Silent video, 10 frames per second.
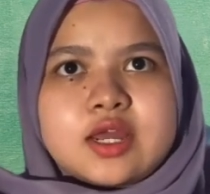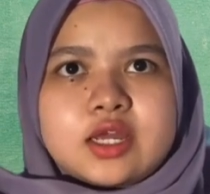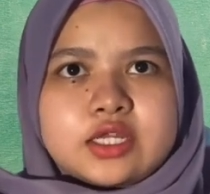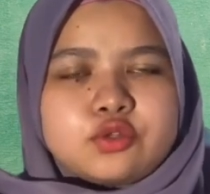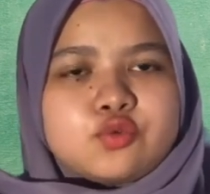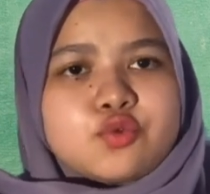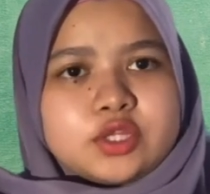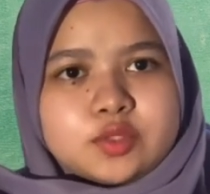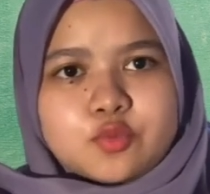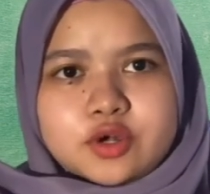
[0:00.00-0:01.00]
into
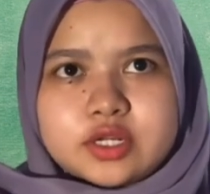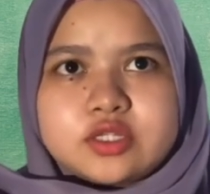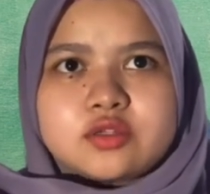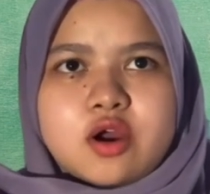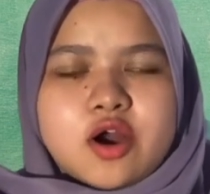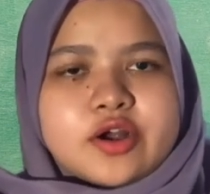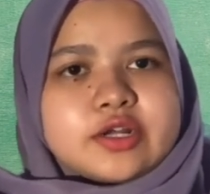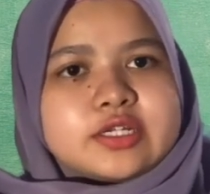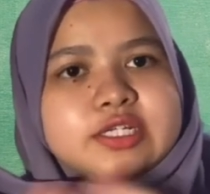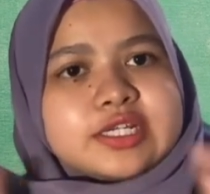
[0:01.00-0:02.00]
water bodies or
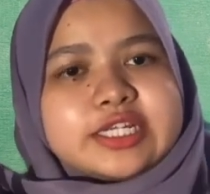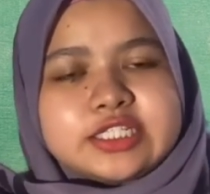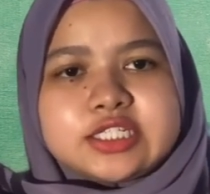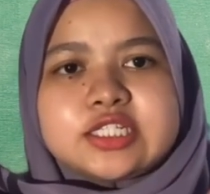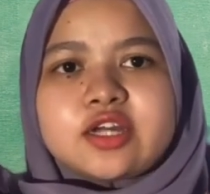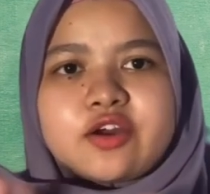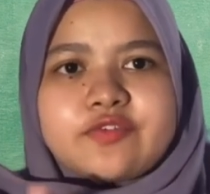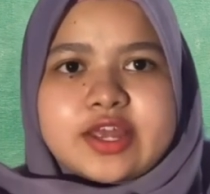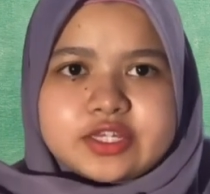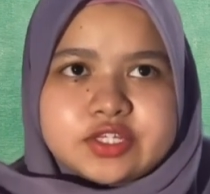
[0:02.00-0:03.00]
the leaching of
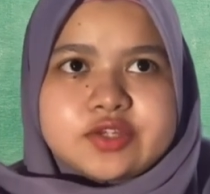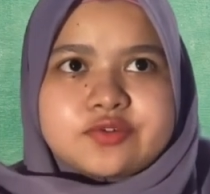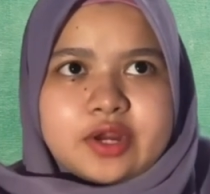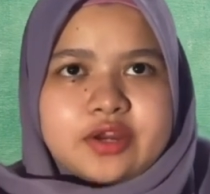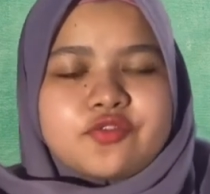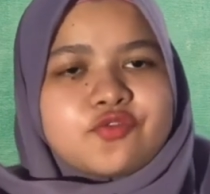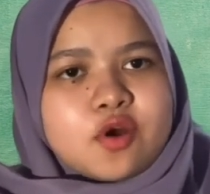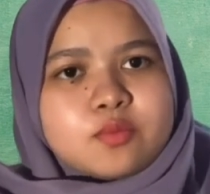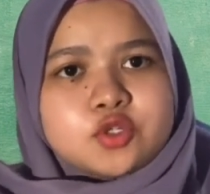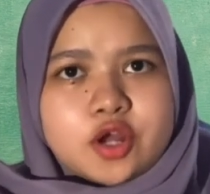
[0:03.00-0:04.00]
acid rain
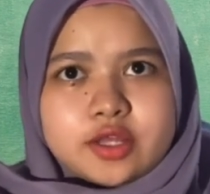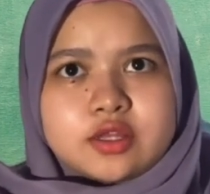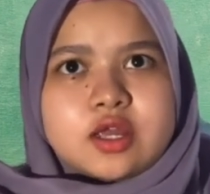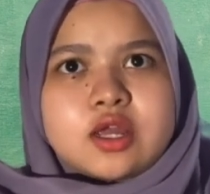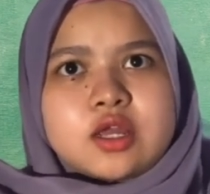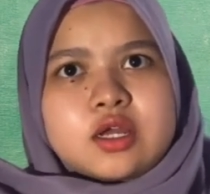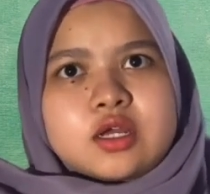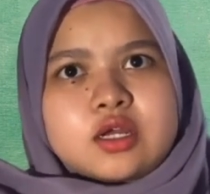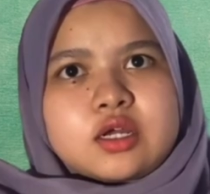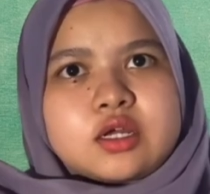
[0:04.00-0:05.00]
from soil.
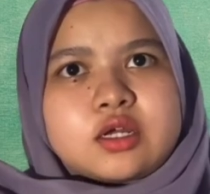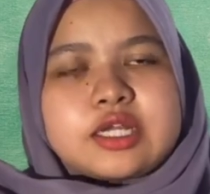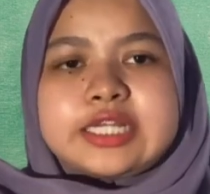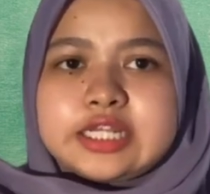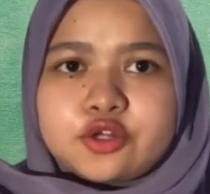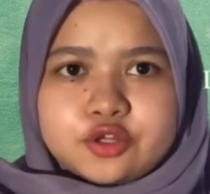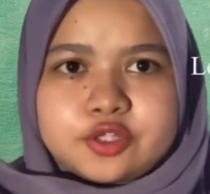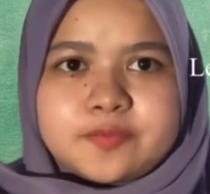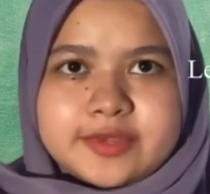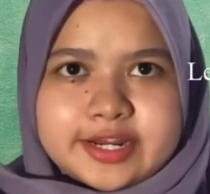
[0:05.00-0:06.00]
Lead
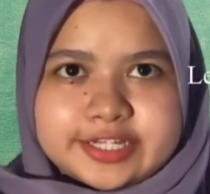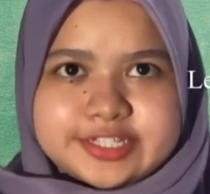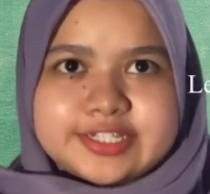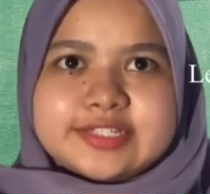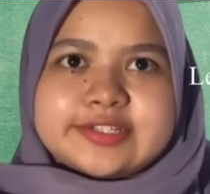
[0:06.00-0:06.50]
contamination